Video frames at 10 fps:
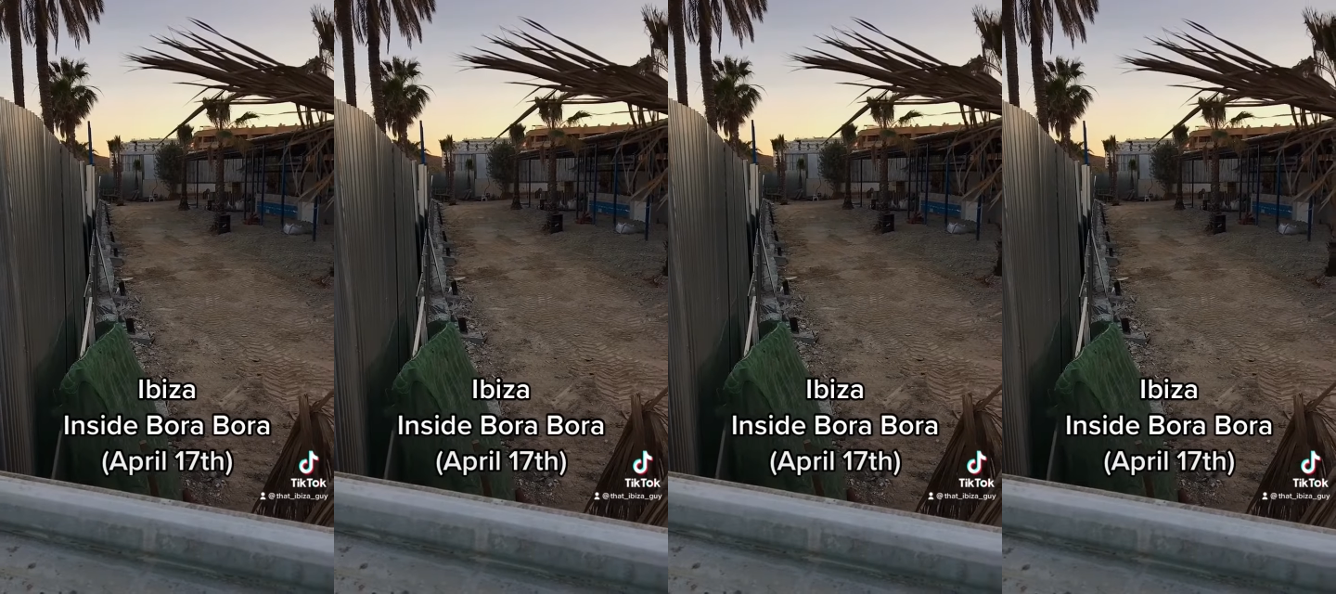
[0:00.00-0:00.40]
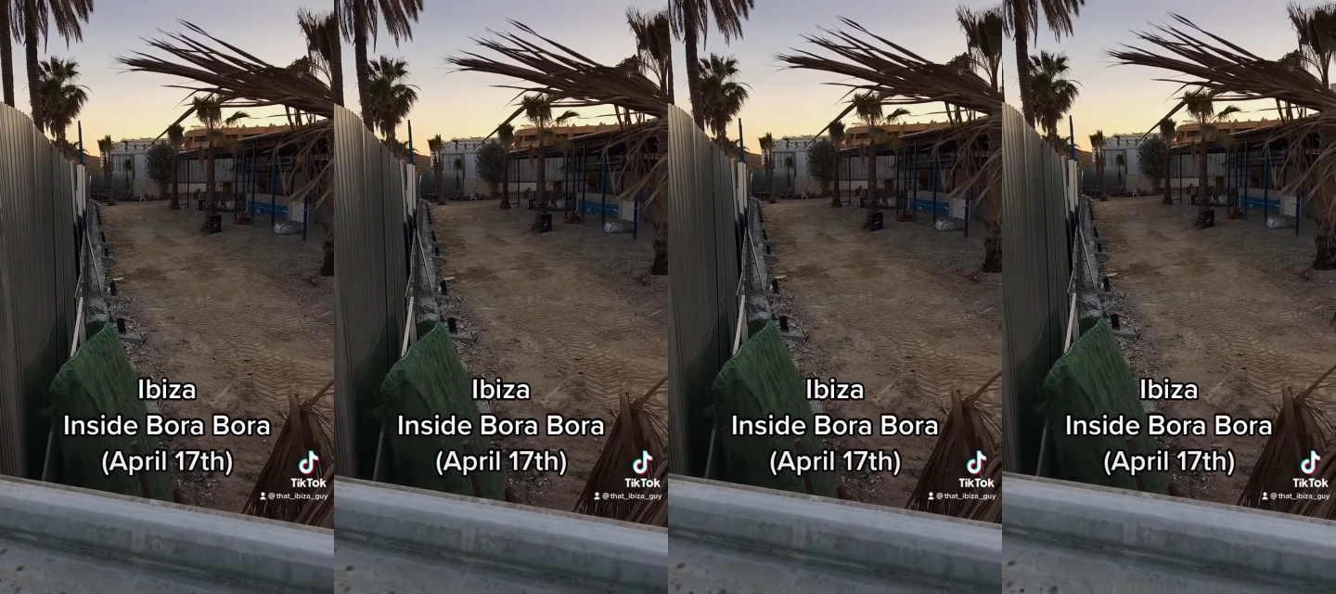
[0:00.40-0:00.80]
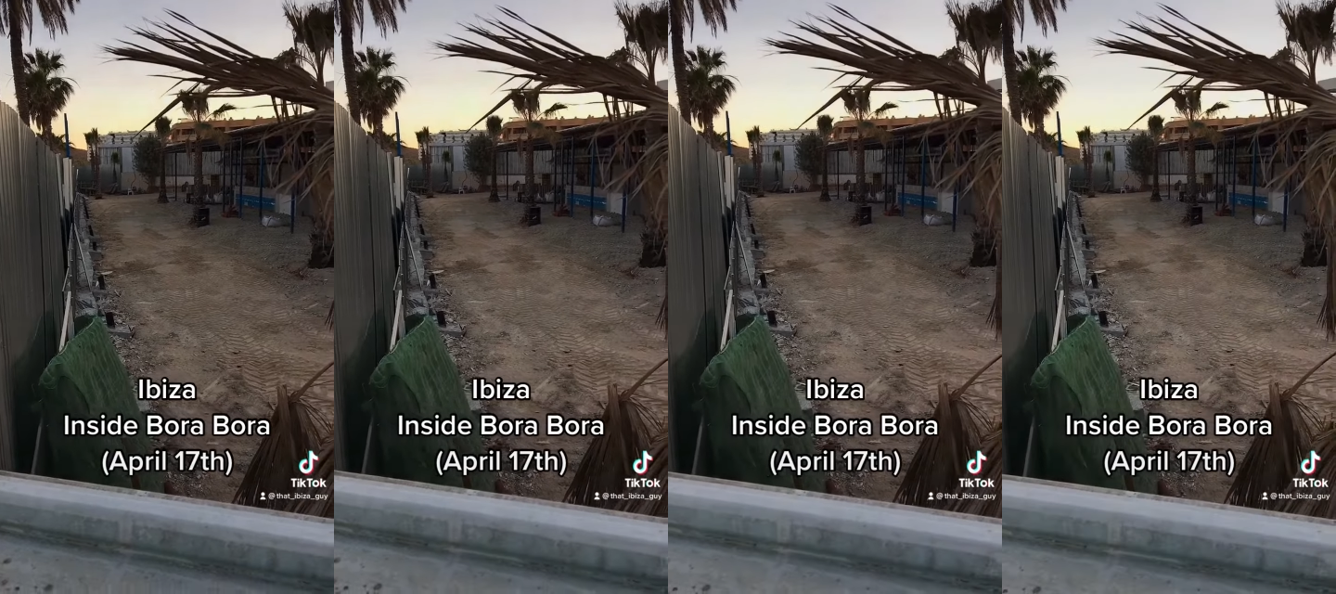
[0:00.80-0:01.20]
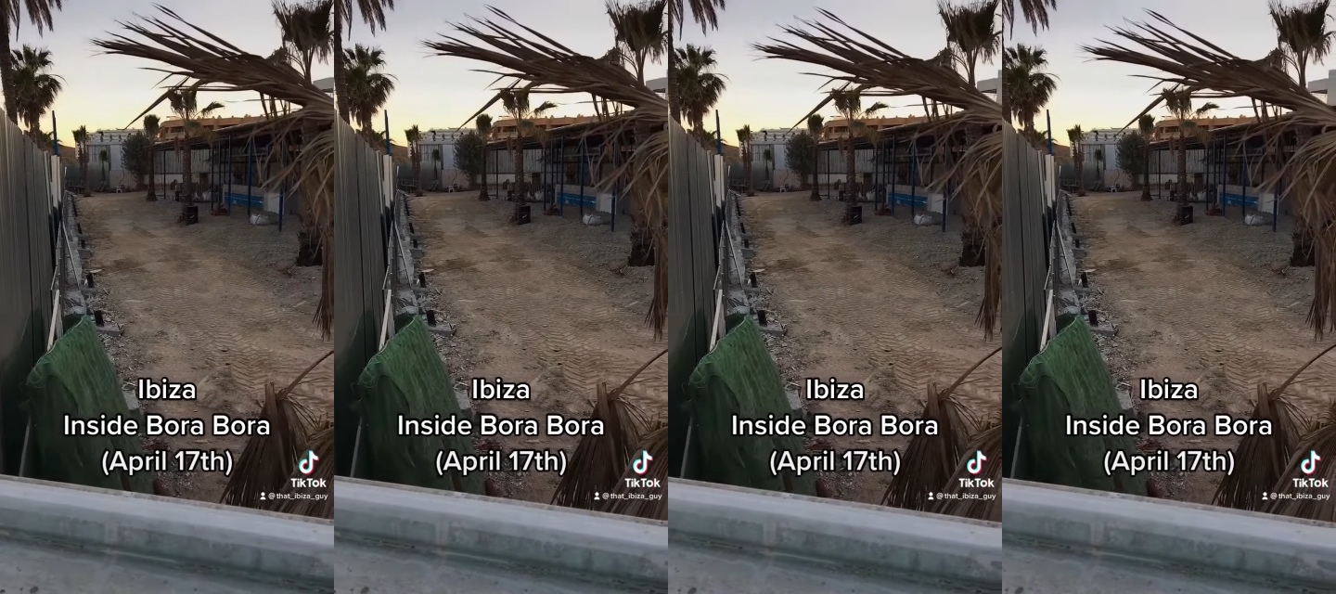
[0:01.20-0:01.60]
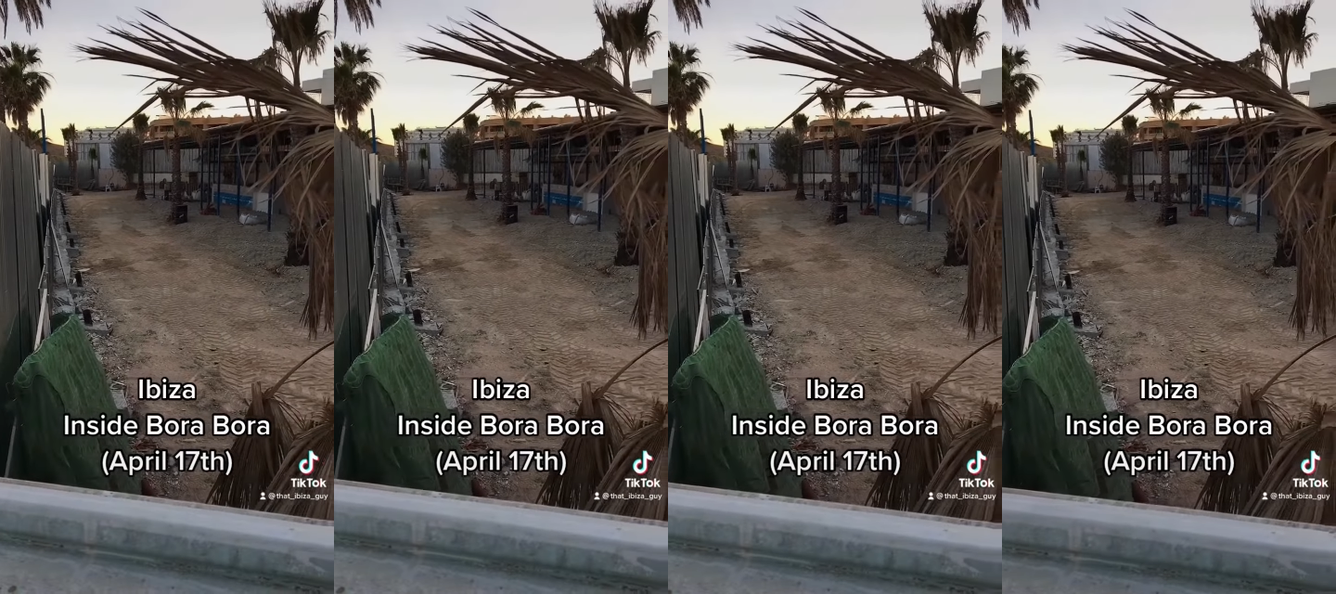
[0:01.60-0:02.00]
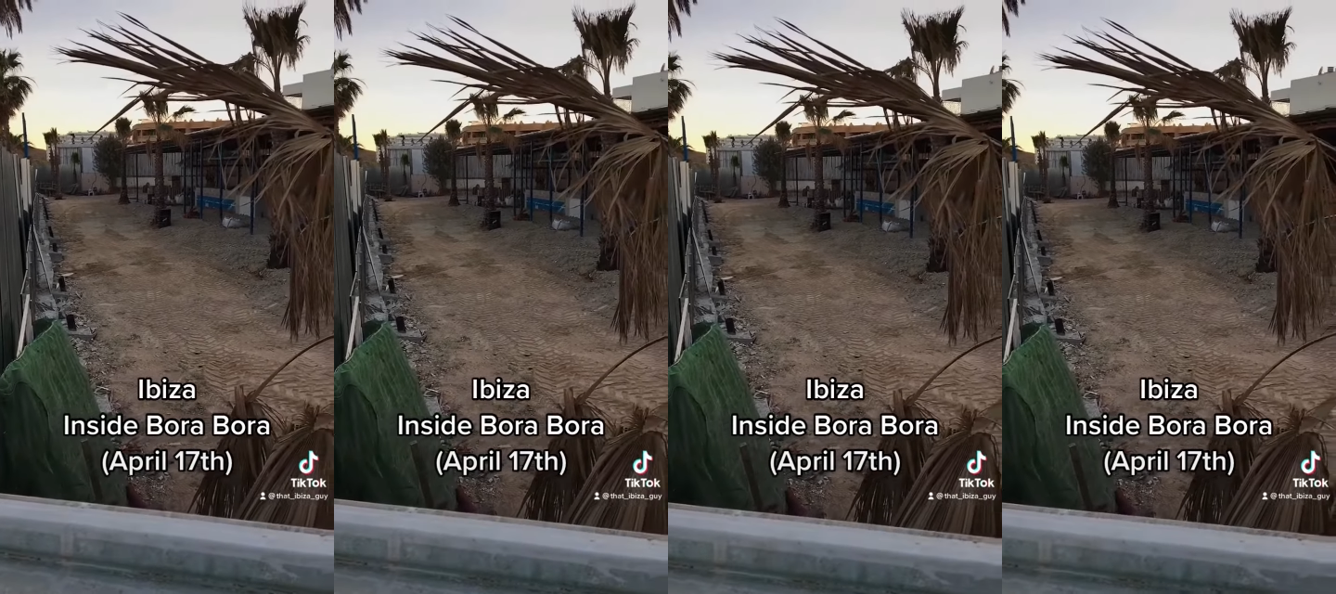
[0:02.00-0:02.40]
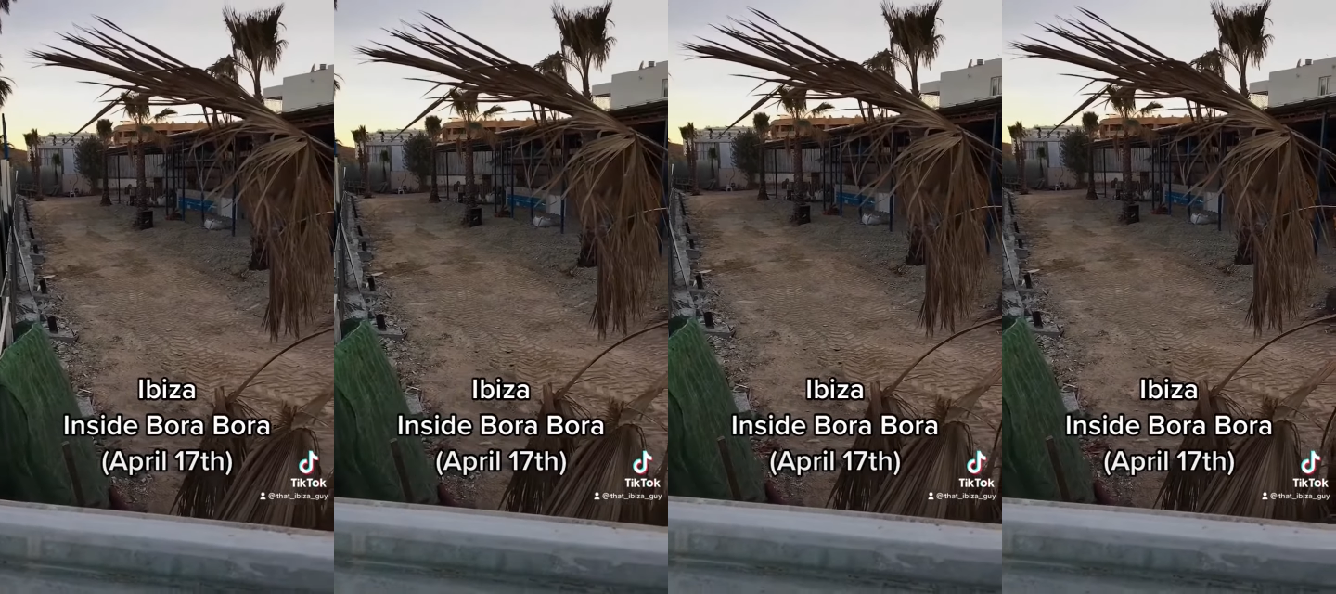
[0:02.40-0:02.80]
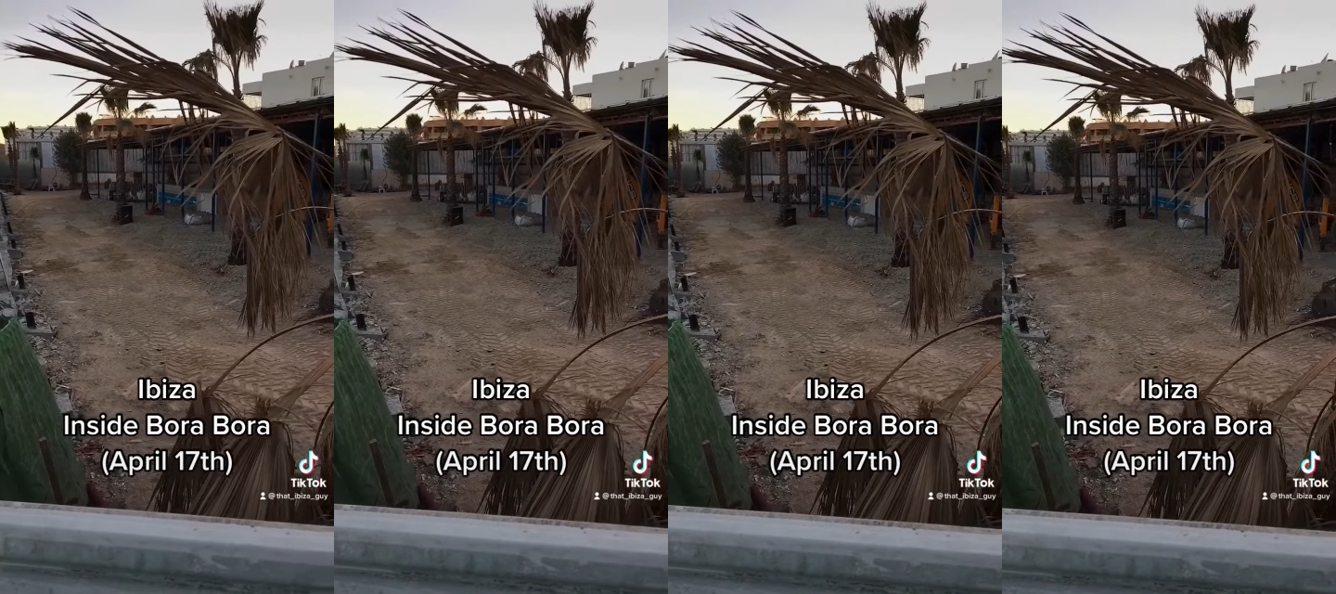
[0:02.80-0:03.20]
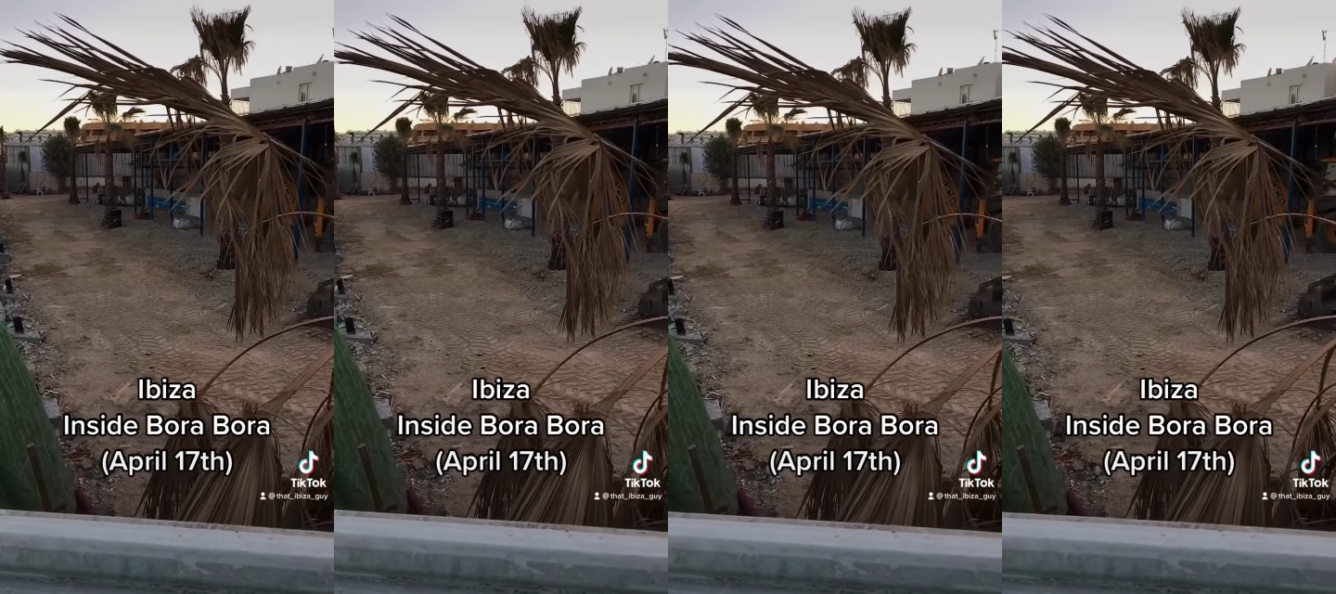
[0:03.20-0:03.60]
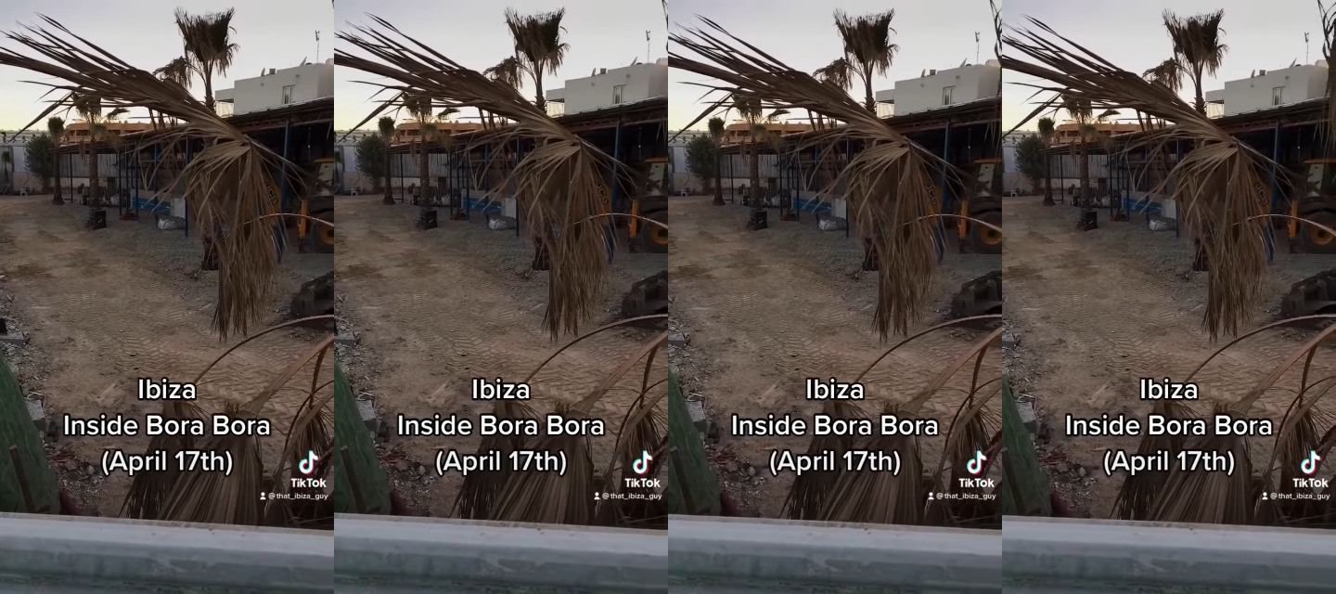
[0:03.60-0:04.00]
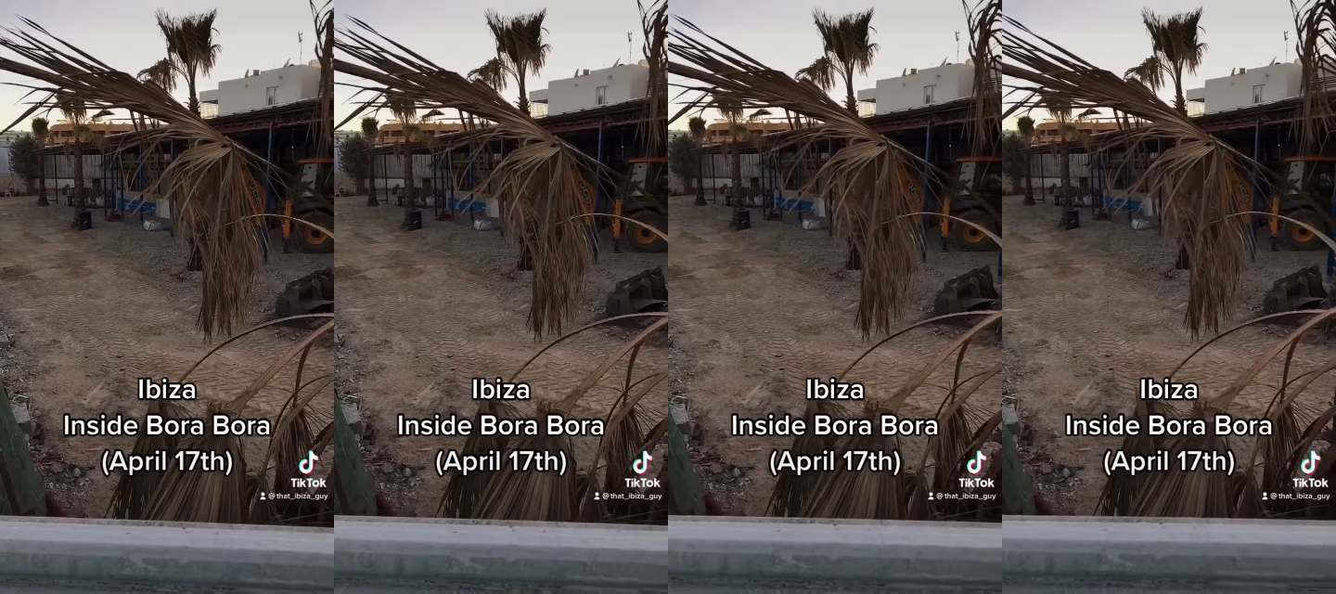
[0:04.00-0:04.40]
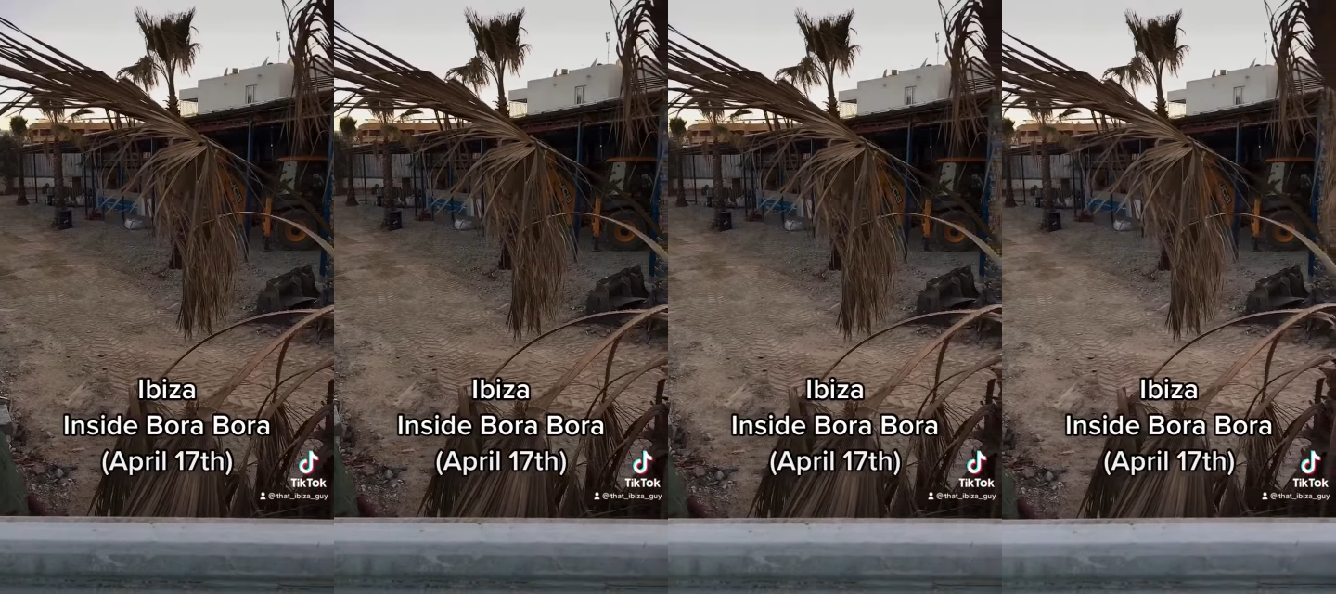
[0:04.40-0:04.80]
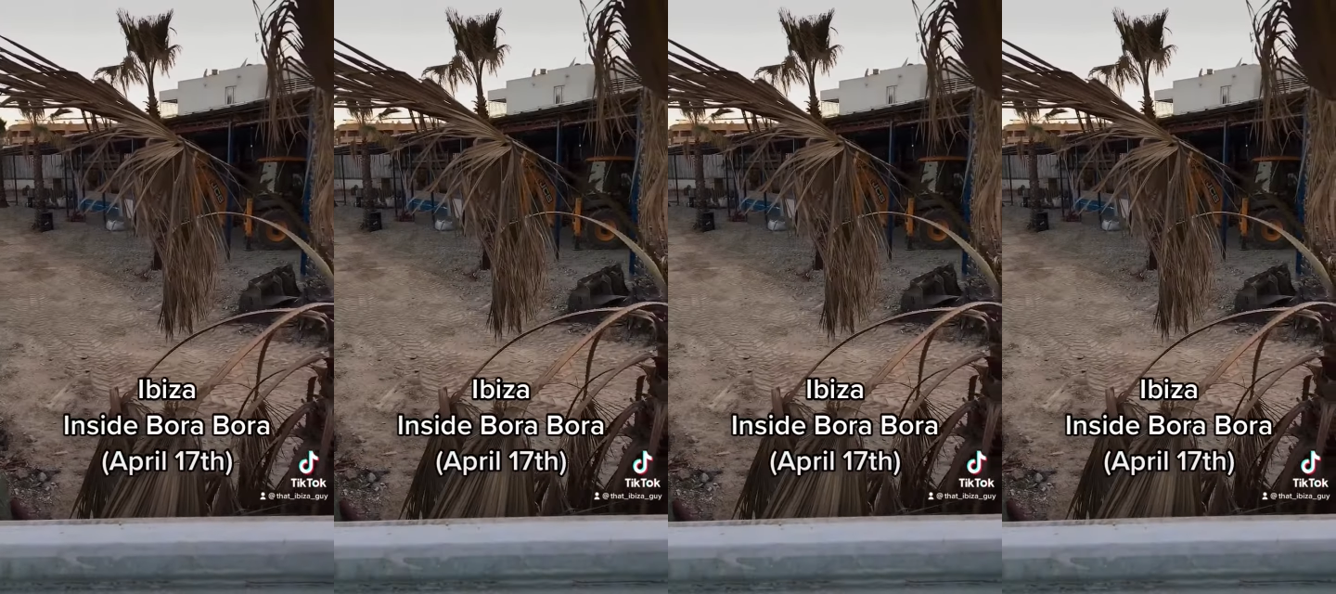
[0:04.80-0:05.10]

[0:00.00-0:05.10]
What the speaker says: [unreadable: no face in view]